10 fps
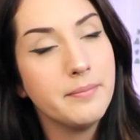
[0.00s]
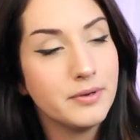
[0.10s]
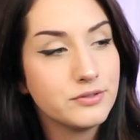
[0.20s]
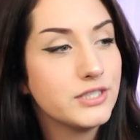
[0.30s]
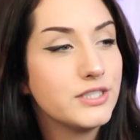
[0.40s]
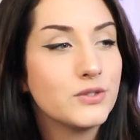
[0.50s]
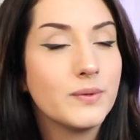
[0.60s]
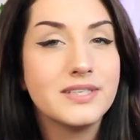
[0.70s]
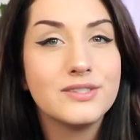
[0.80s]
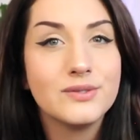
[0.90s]
I mostly just
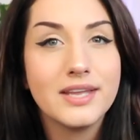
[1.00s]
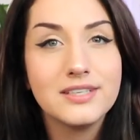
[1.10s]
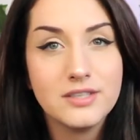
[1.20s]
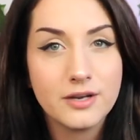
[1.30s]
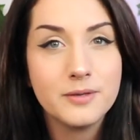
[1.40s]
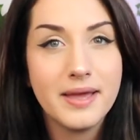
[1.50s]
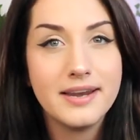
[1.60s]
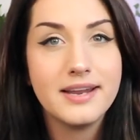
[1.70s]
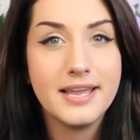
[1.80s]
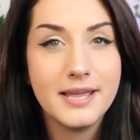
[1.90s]
want to like
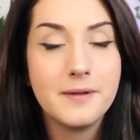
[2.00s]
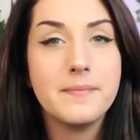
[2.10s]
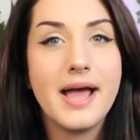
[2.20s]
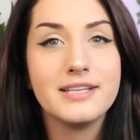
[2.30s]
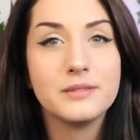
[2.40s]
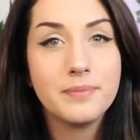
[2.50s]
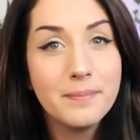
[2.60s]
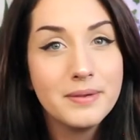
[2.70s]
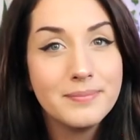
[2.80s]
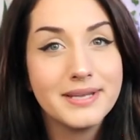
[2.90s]
document him as a
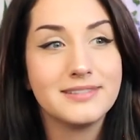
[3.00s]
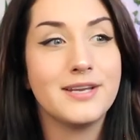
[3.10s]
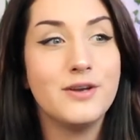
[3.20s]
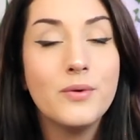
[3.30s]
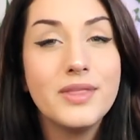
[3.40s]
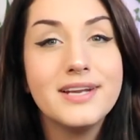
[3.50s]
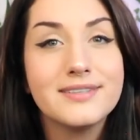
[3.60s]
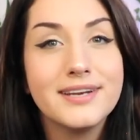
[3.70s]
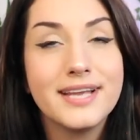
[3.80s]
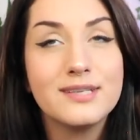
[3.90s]
puppy because I know that he's
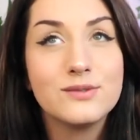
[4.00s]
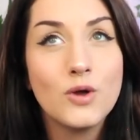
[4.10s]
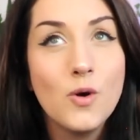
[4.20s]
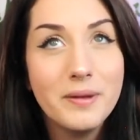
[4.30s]
gonna get so